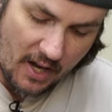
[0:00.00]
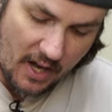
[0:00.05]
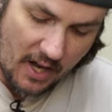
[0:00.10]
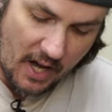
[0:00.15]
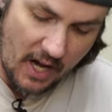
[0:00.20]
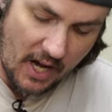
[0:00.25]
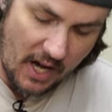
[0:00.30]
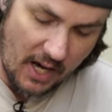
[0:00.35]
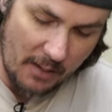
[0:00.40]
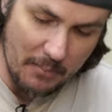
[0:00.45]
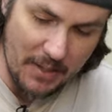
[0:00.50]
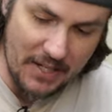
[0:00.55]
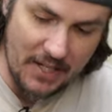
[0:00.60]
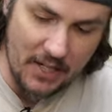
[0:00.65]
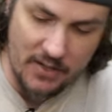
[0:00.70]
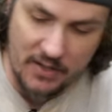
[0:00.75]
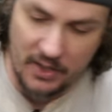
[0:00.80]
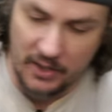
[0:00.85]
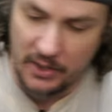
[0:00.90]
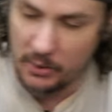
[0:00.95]
uh,
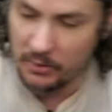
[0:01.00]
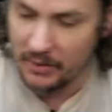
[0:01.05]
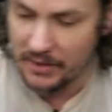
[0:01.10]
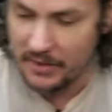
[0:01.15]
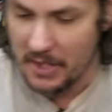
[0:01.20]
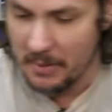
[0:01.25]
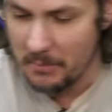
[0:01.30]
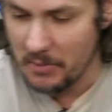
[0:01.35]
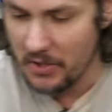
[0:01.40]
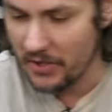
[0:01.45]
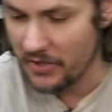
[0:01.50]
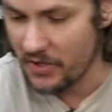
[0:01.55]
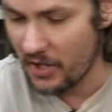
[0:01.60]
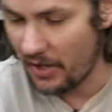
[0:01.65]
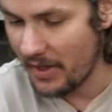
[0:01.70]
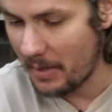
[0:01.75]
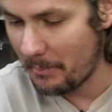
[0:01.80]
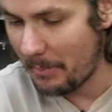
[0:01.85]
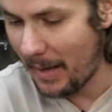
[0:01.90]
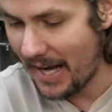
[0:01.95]
because the coolant temperature is
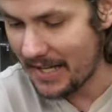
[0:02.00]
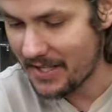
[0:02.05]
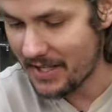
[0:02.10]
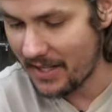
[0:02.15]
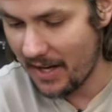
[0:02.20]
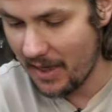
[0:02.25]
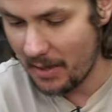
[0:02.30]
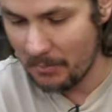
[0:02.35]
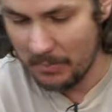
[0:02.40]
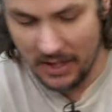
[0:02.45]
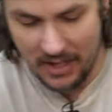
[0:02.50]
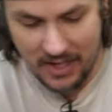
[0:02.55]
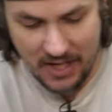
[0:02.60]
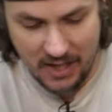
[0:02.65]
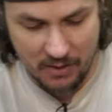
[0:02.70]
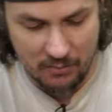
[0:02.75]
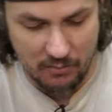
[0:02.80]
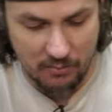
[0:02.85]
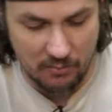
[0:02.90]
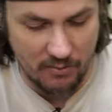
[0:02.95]
on the backside of the
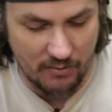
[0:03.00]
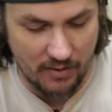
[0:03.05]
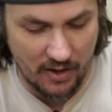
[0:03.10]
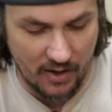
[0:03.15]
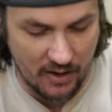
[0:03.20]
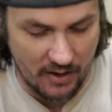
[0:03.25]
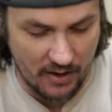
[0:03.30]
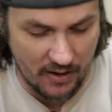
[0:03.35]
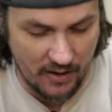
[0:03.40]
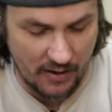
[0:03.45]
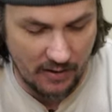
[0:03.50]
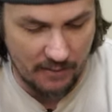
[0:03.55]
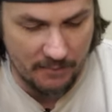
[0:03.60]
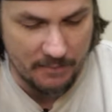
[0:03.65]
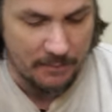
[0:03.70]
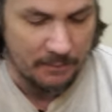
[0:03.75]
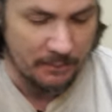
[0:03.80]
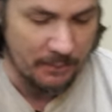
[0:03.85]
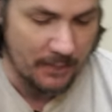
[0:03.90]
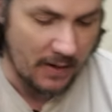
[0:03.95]
block. Uh,
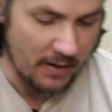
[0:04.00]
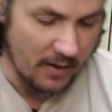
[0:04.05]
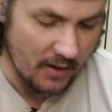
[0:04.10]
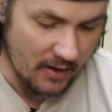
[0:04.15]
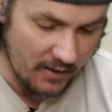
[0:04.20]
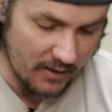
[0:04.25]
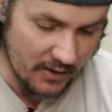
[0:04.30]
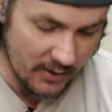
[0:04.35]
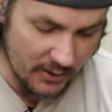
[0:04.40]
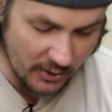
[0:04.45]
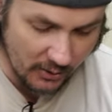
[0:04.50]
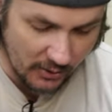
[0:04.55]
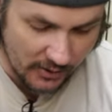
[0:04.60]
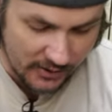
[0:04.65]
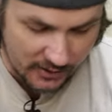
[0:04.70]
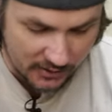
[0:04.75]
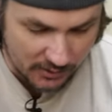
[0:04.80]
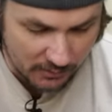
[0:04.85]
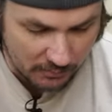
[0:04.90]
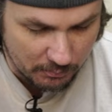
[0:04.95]
the
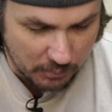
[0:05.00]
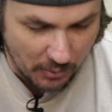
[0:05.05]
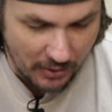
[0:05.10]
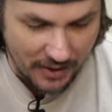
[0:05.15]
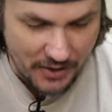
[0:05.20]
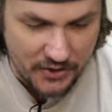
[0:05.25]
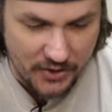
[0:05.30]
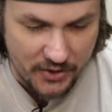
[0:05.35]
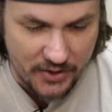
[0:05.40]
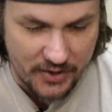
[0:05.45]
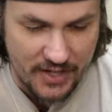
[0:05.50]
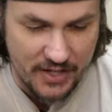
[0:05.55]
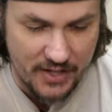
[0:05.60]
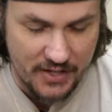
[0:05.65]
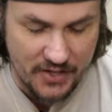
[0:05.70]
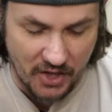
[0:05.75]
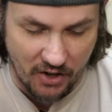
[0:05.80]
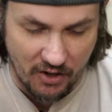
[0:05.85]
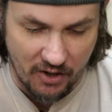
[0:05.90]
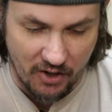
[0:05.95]
oil pressure
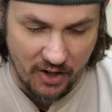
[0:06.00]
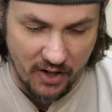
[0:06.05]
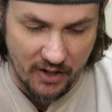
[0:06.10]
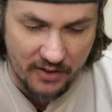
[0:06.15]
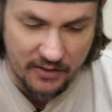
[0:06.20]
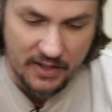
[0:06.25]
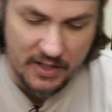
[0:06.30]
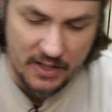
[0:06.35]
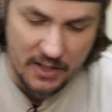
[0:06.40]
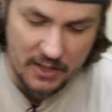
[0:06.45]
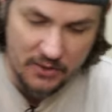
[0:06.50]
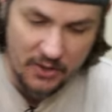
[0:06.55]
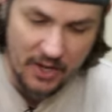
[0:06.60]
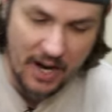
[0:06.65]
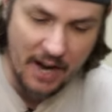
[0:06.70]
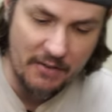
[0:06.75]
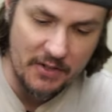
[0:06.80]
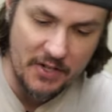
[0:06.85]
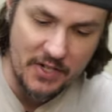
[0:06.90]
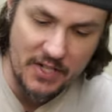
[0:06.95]
is on the
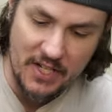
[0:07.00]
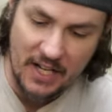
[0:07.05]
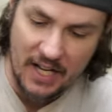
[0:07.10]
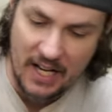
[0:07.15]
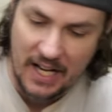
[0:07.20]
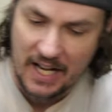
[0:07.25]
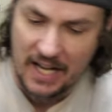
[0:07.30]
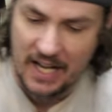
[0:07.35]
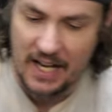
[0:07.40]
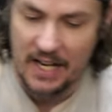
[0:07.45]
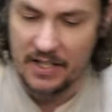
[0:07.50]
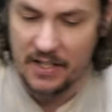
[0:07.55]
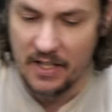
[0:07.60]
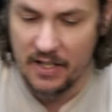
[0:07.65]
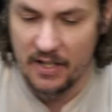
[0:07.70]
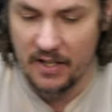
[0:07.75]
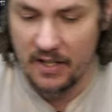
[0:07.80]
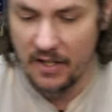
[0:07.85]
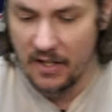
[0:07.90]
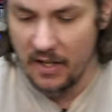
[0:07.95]
driver's
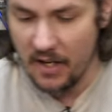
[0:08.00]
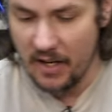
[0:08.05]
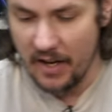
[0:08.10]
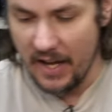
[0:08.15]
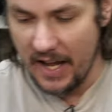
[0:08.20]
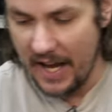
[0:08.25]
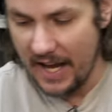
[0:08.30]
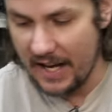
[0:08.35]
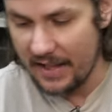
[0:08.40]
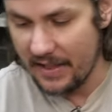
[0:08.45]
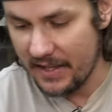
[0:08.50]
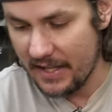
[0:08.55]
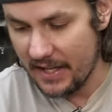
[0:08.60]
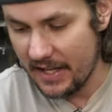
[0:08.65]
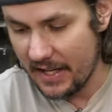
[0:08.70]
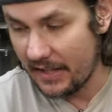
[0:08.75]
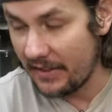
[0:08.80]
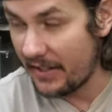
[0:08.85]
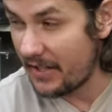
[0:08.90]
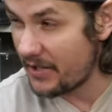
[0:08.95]
side, and
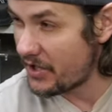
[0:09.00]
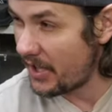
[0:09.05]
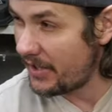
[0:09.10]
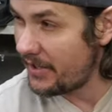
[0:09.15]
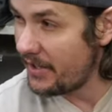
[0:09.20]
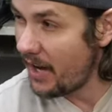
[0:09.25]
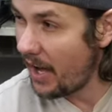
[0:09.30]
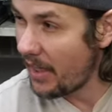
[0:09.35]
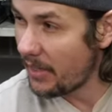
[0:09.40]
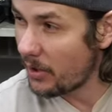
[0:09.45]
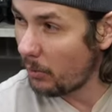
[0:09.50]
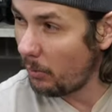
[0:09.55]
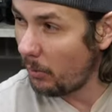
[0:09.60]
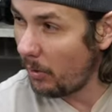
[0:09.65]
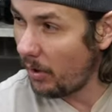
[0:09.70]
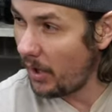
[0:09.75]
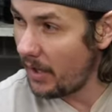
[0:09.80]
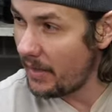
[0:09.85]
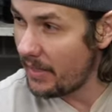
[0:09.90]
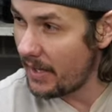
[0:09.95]
then there's another
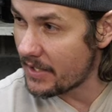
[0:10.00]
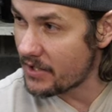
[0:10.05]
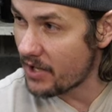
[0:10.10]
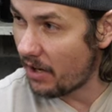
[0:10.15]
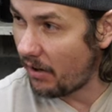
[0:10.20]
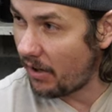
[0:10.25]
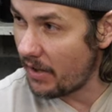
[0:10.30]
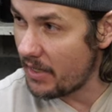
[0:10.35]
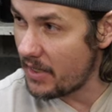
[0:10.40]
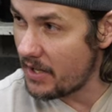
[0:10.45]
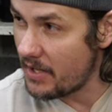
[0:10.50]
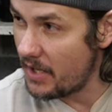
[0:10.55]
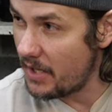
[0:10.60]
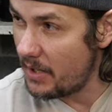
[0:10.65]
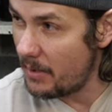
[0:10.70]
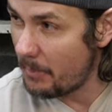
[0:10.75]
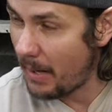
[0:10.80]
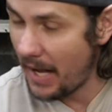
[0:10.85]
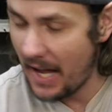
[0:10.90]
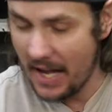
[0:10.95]
one that's on
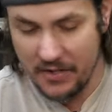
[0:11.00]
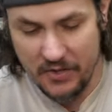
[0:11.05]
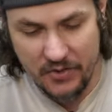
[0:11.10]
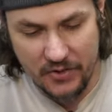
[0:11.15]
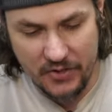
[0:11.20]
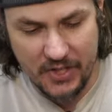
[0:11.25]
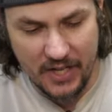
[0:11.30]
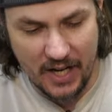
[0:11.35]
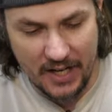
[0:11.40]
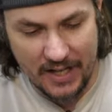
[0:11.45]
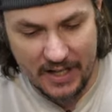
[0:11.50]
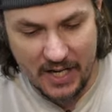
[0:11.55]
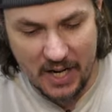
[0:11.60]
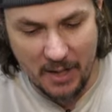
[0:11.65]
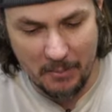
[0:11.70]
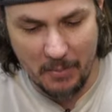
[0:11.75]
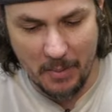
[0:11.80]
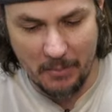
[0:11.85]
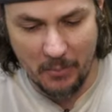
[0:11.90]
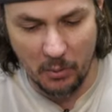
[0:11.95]
the passenger side. I
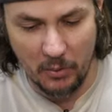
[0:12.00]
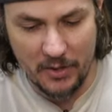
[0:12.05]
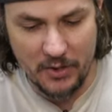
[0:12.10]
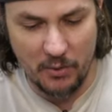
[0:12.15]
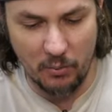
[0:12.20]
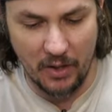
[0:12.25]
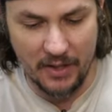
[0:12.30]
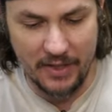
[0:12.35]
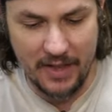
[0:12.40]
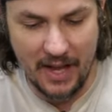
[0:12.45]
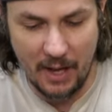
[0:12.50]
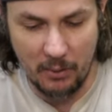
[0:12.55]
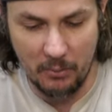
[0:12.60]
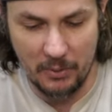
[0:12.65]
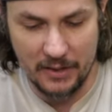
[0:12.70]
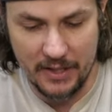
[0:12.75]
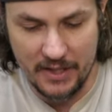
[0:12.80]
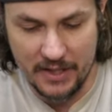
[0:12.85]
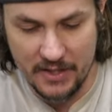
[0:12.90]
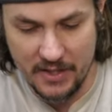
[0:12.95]
can't remember which one that
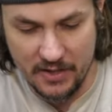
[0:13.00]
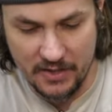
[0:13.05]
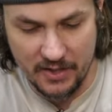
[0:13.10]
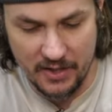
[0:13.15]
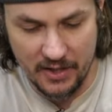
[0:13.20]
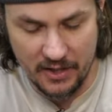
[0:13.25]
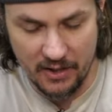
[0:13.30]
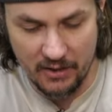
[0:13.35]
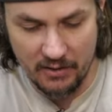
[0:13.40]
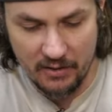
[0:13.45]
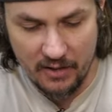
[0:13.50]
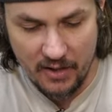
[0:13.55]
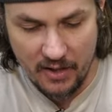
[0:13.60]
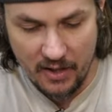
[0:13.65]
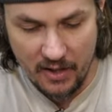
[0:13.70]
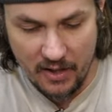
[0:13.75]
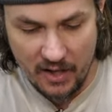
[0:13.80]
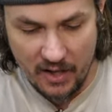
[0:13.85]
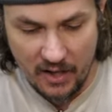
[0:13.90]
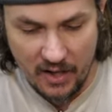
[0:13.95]
one is. So,
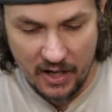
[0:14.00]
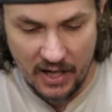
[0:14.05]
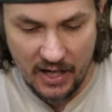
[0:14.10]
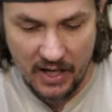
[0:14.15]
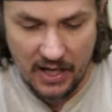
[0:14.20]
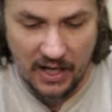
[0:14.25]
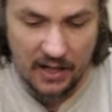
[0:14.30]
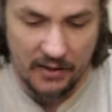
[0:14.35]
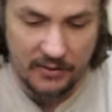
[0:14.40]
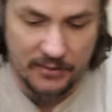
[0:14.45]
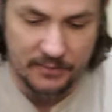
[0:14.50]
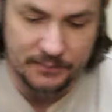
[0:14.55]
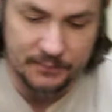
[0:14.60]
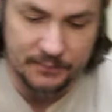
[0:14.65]
uh,